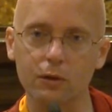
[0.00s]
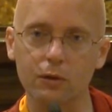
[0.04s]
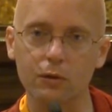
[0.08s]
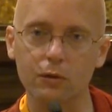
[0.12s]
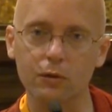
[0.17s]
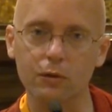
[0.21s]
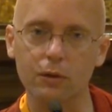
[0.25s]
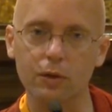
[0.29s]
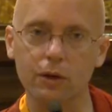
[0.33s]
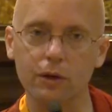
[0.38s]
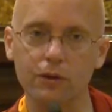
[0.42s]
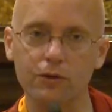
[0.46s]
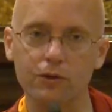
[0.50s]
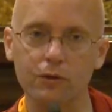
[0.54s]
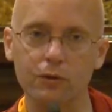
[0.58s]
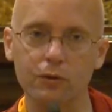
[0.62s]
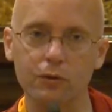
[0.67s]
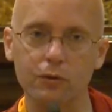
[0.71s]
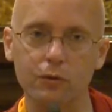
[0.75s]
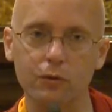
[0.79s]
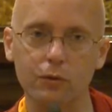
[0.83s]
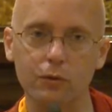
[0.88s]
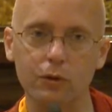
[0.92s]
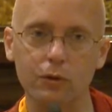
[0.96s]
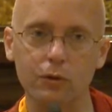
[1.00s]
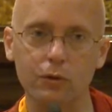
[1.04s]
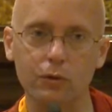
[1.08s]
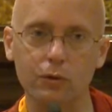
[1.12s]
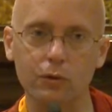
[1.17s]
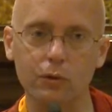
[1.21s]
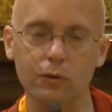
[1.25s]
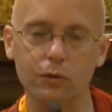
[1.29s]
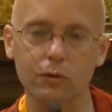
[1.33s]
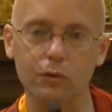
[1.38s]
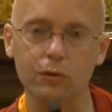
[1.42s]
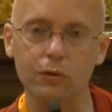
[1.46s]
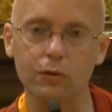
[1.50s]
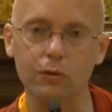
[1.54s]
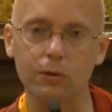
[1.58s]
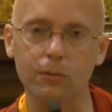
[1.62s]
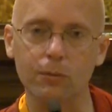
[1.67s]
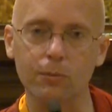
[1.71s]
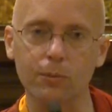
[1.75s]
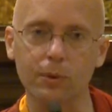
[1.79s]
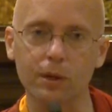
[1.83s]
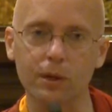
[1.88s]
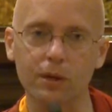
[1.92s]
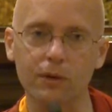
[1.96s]
these leisures and resources
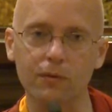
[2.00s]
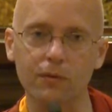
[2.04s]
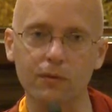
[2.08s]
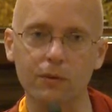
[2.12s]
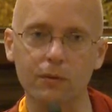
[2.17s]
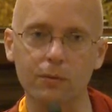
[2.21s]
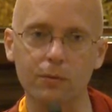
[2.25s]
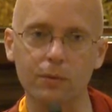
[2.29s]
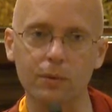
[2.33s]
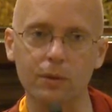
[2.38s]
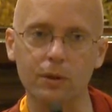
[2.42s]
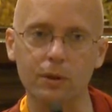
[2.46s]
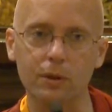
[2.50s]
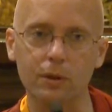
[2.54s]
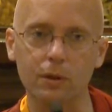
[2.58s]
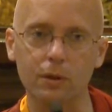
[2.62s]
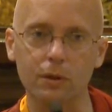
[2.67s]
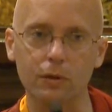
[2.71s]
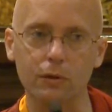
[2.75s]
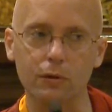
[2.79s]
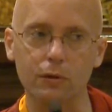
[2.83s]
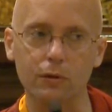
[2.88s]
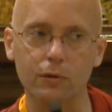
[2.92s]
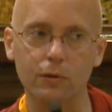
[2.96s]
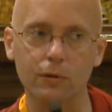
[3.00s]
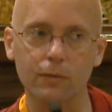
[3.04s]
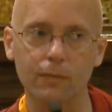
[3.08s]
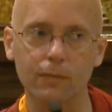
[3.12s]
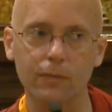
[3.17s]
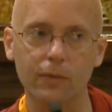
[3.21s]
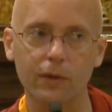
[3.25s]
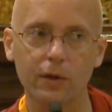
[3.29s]
that benefit beings.